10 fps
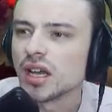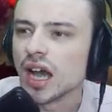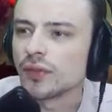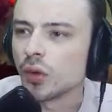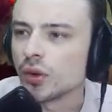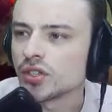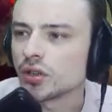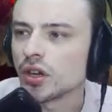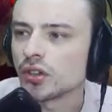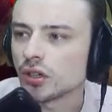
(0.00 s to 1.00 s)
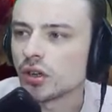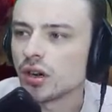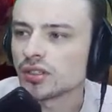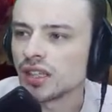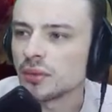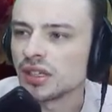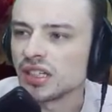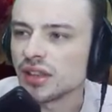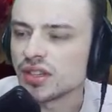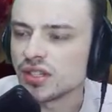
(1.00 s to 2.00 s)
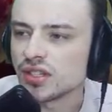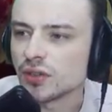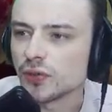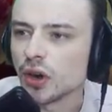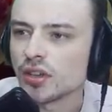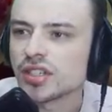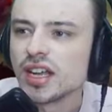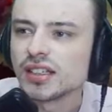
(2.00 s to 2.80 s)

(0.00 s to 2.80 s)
I've always drawn your cards, layman. Yet this is the first.